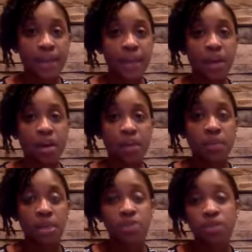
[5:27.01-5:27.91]

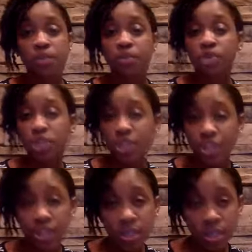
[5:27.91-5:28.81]
either the
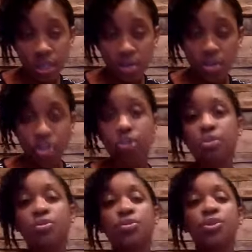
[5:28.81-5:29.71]
musicians that you
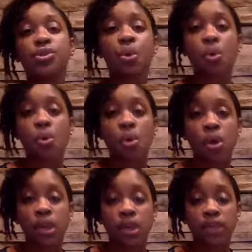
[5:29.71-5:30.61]
choose
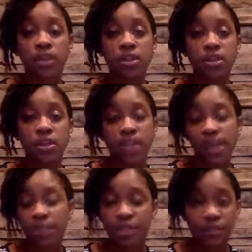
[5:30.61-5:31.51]
or even the
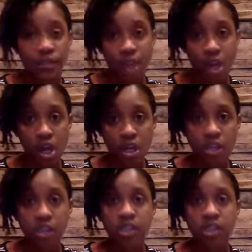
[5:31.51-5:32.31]
types of songs